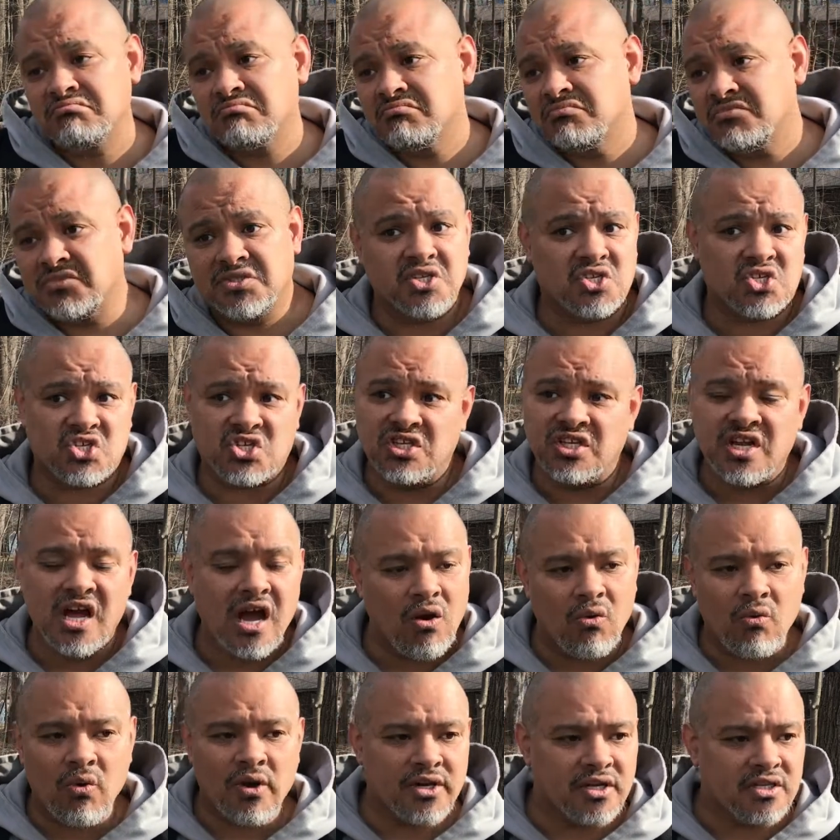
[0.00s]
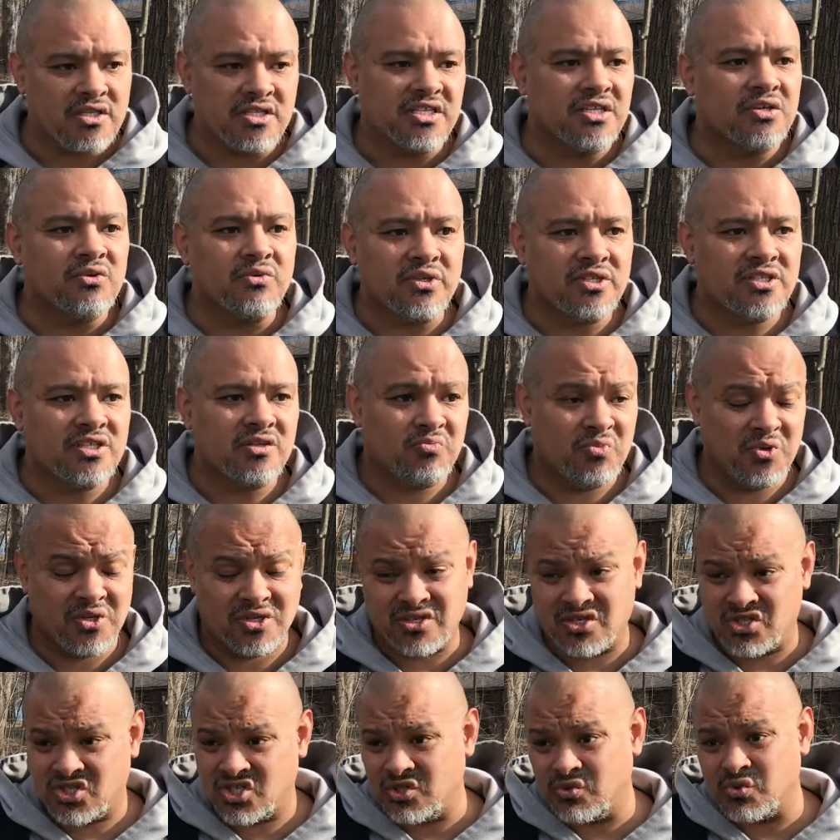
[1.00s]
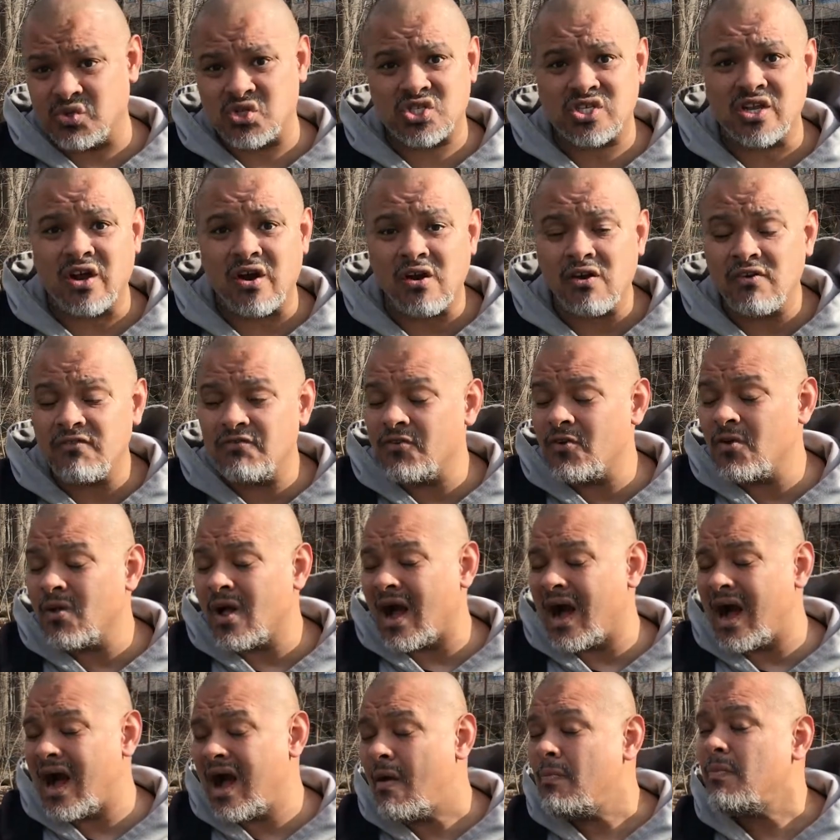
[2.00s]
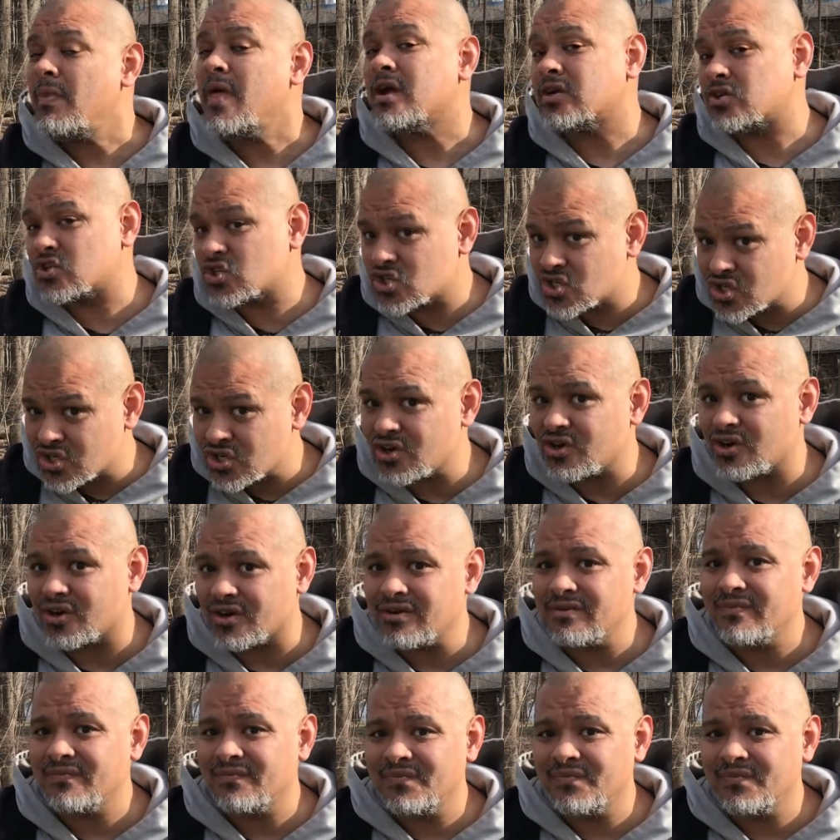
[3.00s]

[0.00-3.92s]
Did she not want to deal with it because she was sorrowful? I'm not sure,